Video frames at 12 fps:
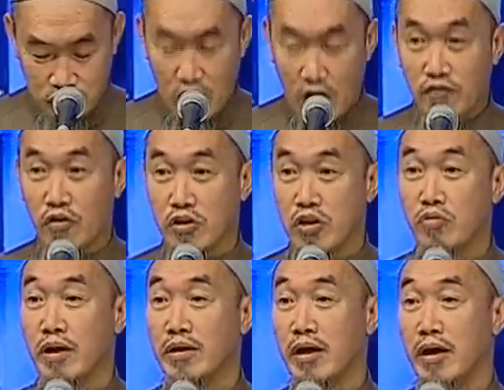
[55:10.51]
stop for
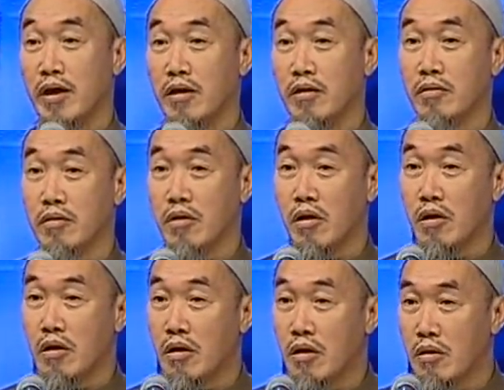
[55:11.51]
Q&A,
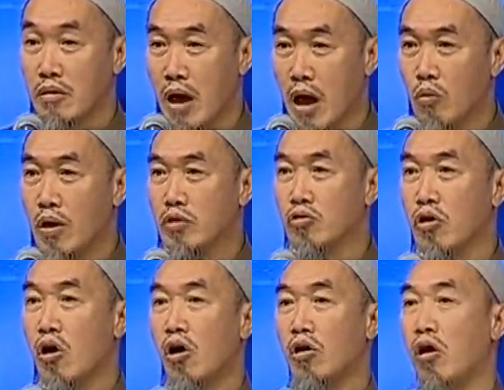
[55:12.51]
I would like
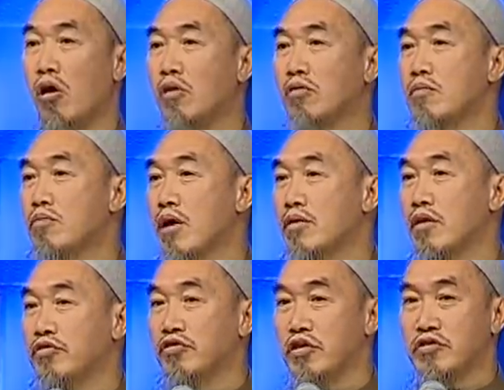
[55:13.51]
to call all the
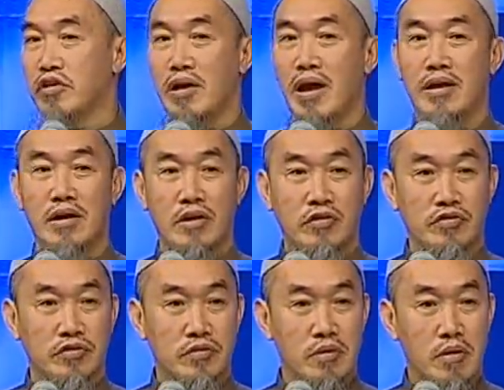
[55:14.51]
brother and sister, let
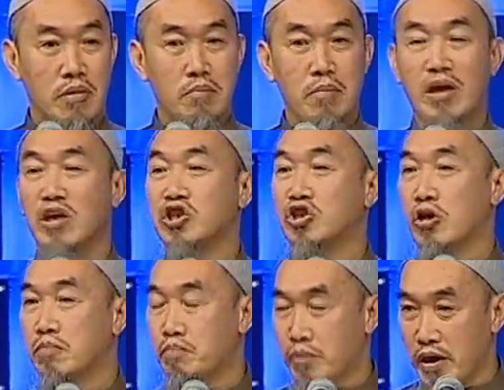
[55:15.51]
us make a
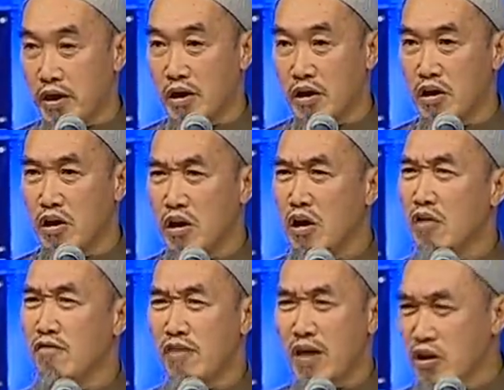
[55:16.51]
short prayer,
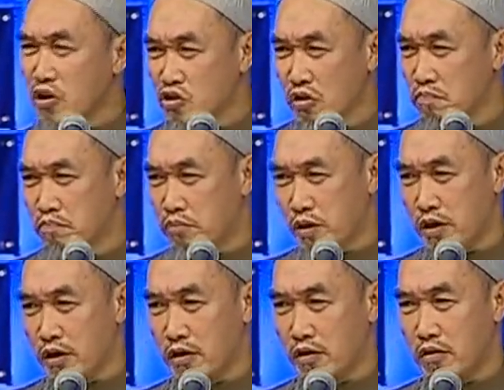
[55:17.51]
a very short
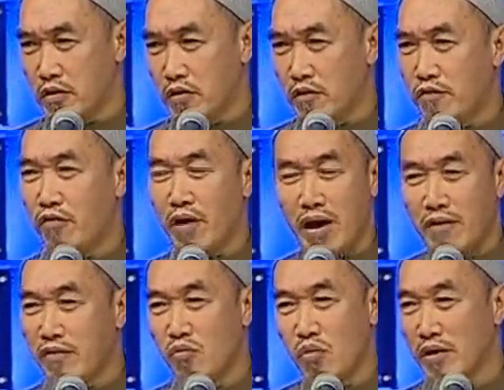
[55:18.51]
prayer for
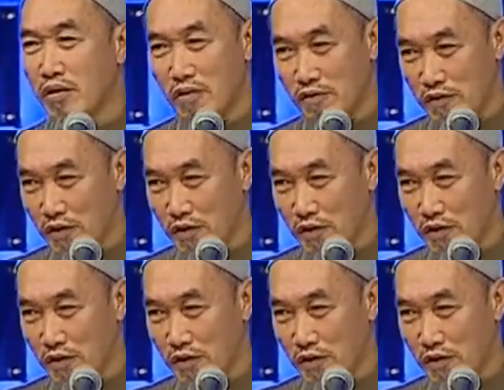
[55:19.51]
every one